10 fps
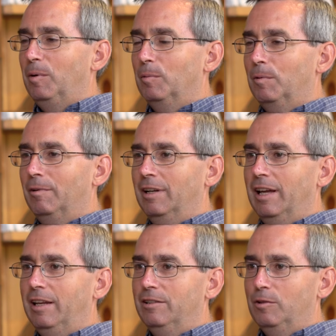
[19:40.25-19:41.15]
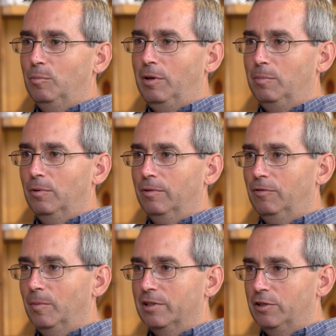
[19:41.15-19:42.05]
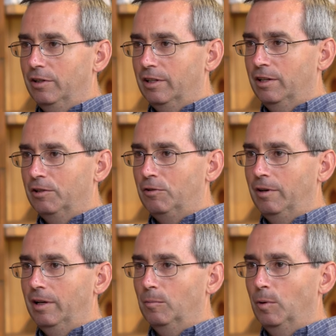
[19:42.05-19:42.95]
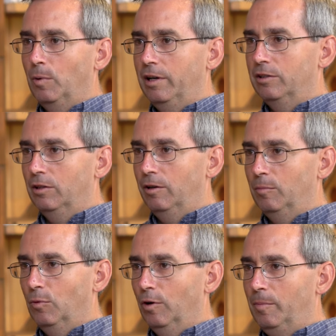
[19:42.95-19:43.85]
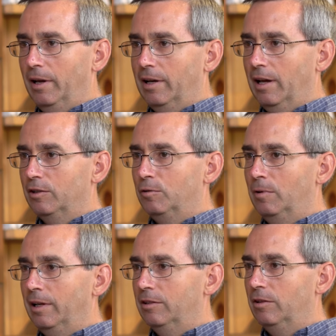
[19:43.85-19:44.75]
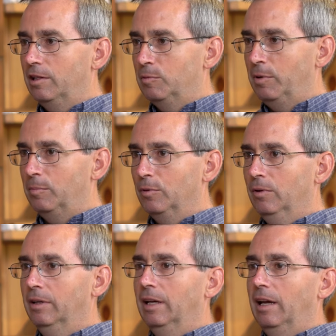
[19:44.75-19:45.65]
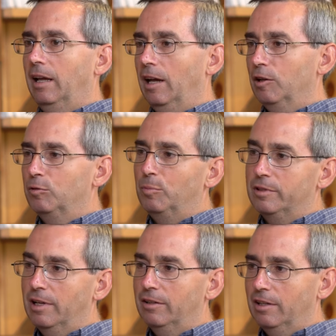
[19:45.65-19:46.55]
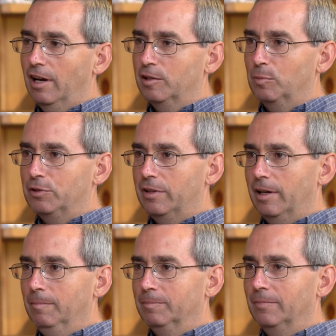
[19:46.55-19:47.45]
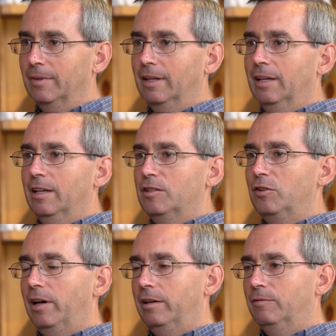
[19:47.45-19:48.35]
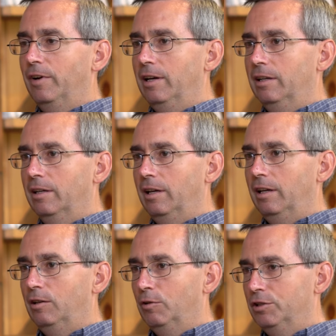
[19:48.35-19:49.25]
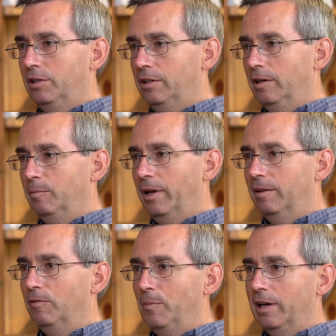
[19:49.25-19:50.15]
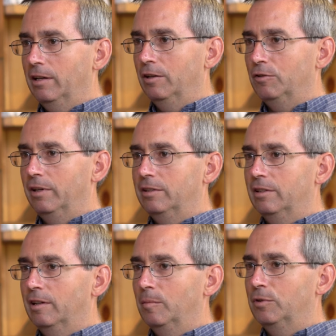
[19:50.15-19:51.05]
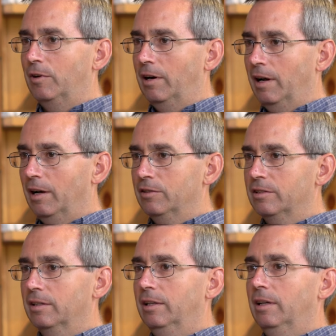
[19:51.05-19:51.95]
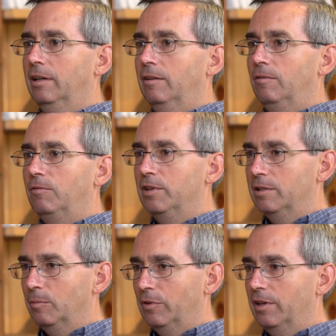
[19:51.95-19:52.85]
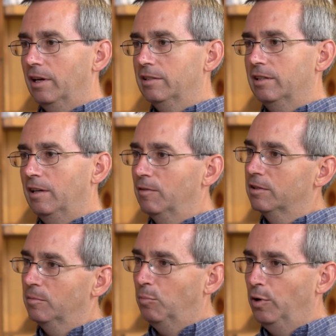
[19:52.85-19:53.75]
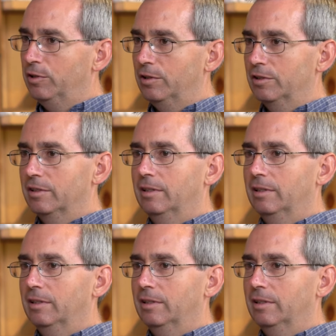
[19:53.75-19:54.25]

We were relating to people from a certain country and were wanting to learn more about how to relate to these people and how to present the gospel to them. So I invited a Christian young man from that country to come to our house visit with us and give us some pointers.